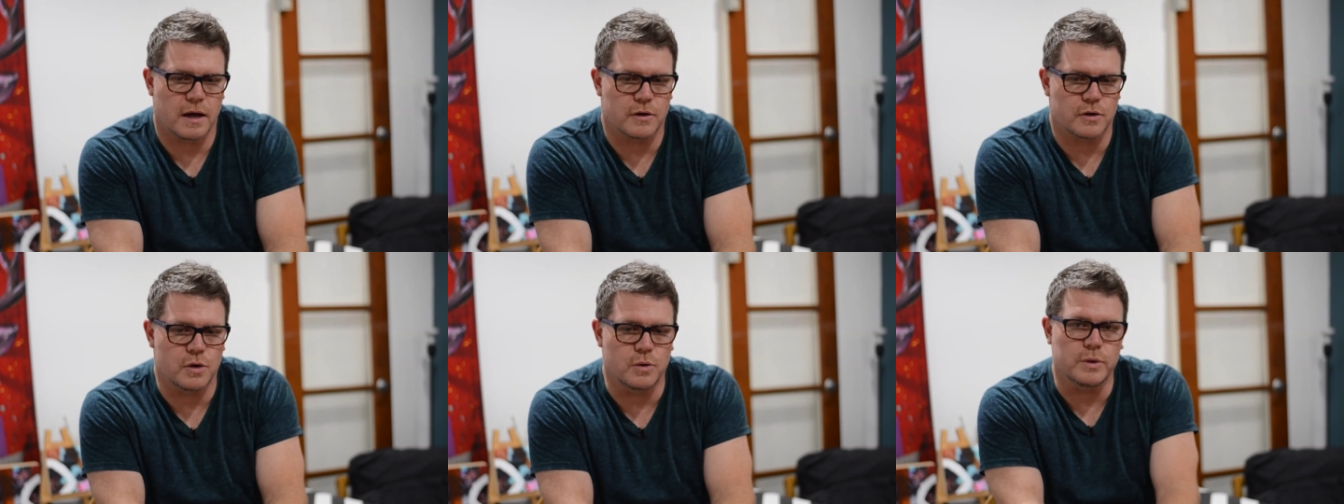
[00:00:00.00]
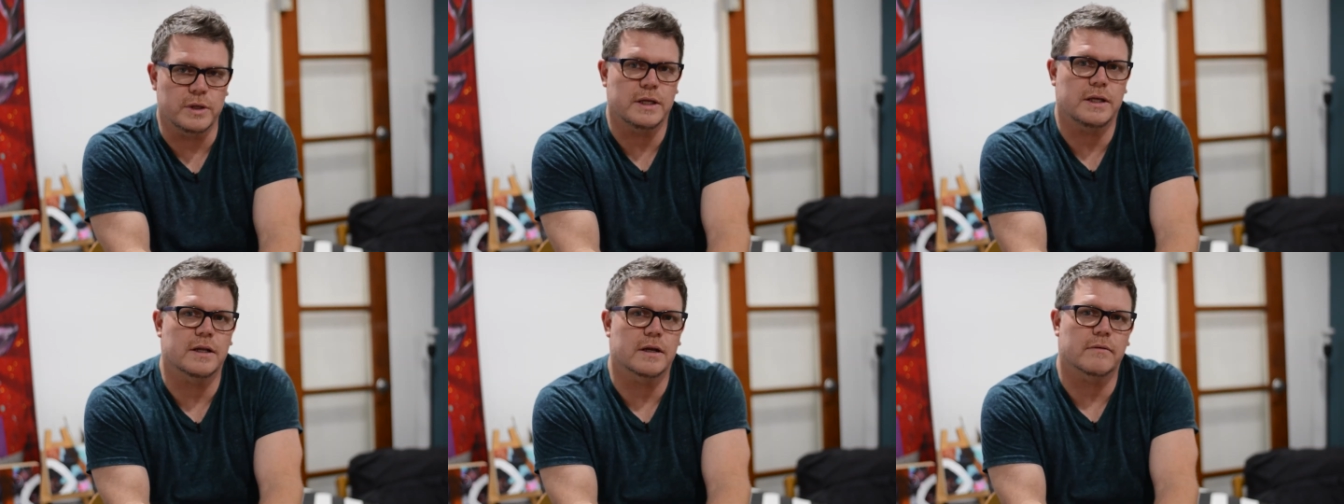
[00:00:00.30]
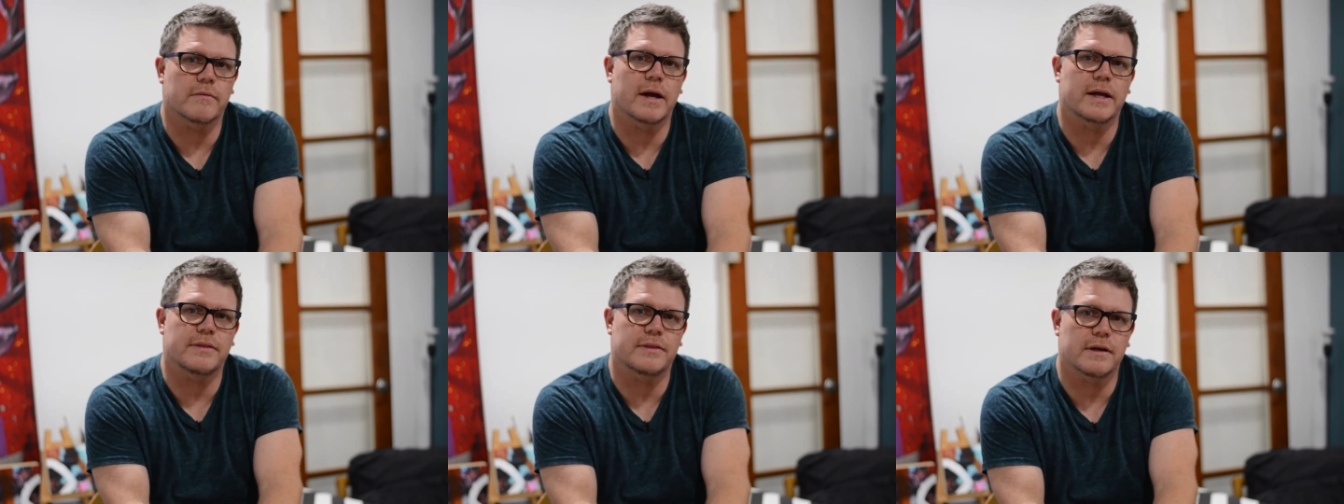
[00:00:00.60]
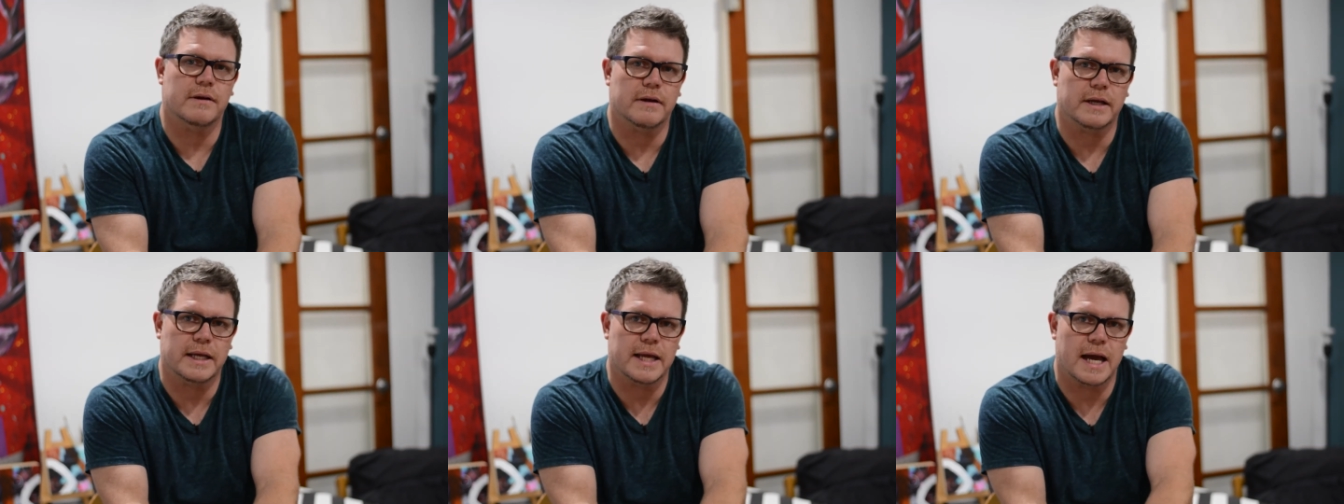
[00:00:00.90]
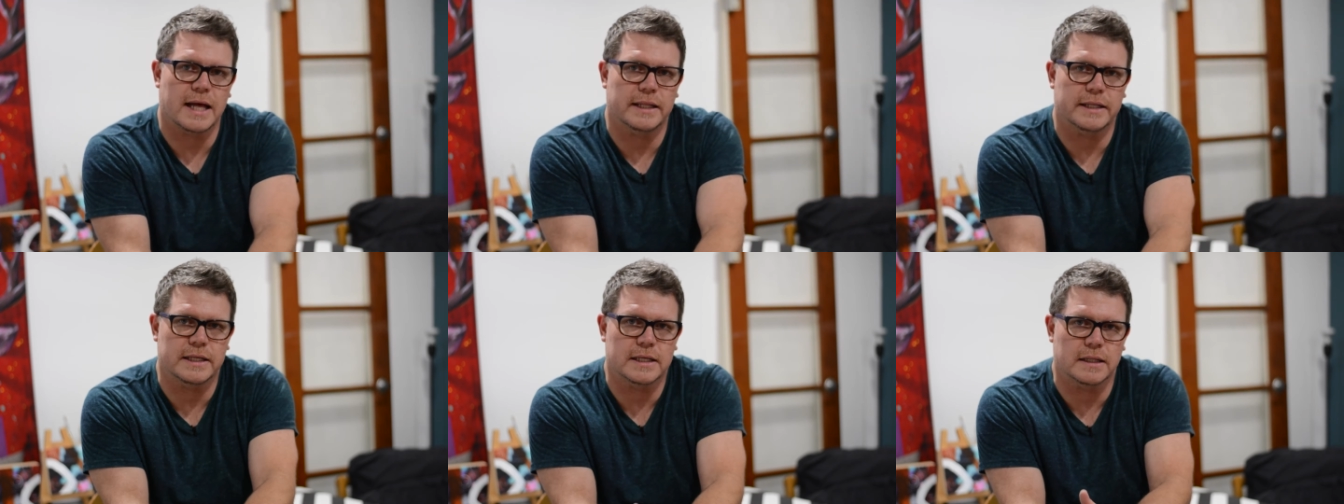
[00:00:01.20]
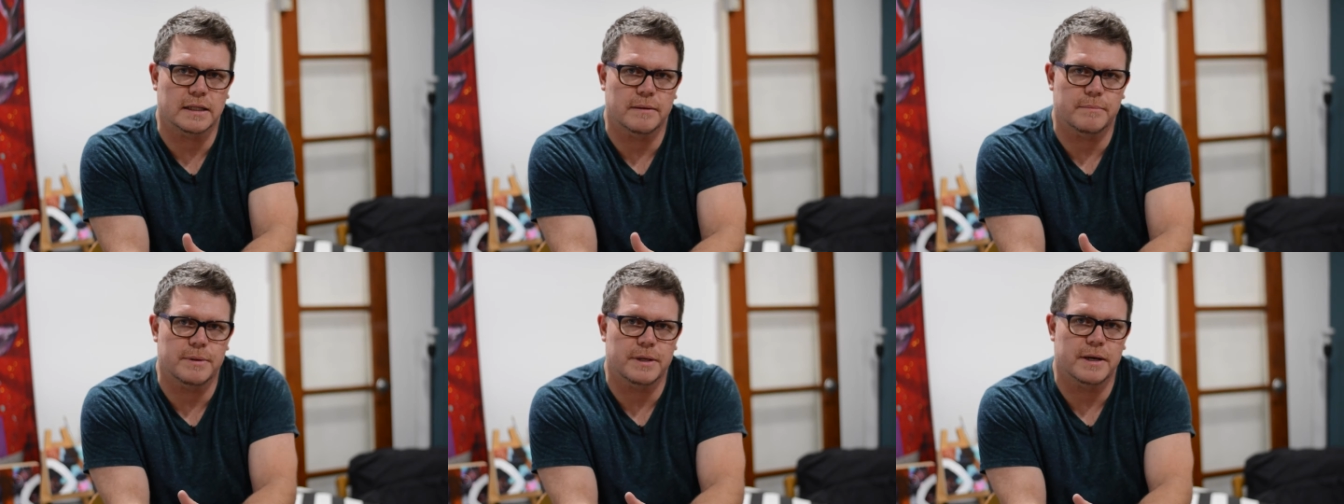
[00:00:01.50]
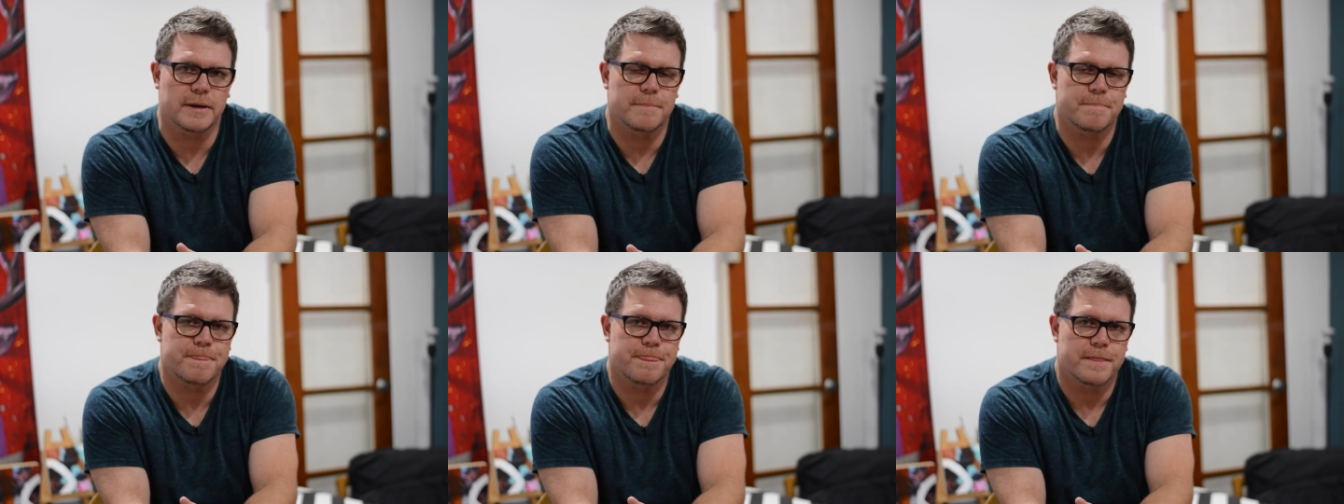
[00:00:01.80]
who need it right there in Cali,
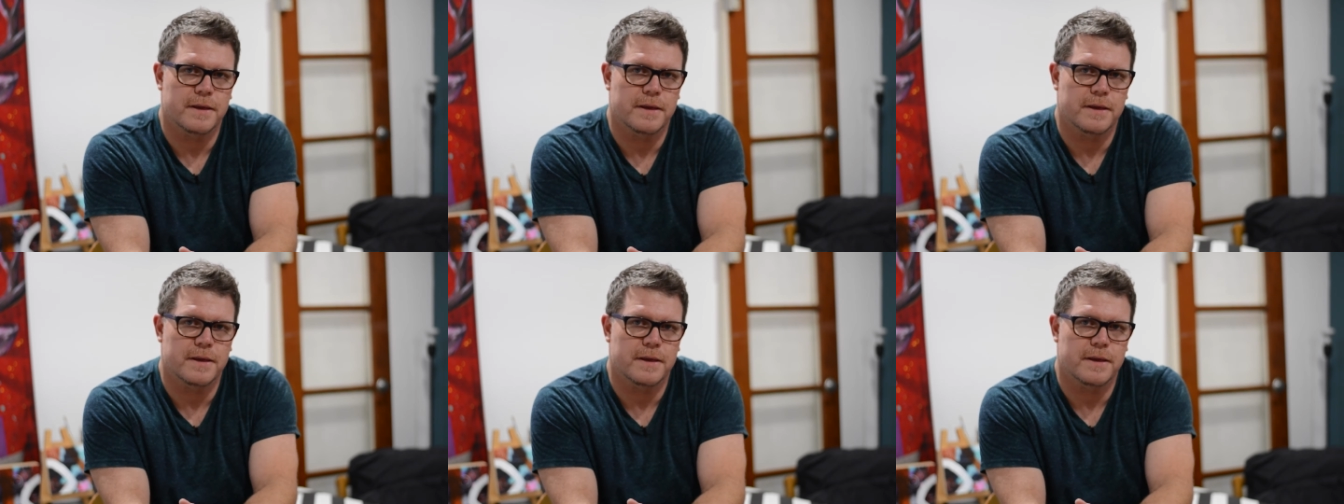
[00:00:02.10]
Colombia.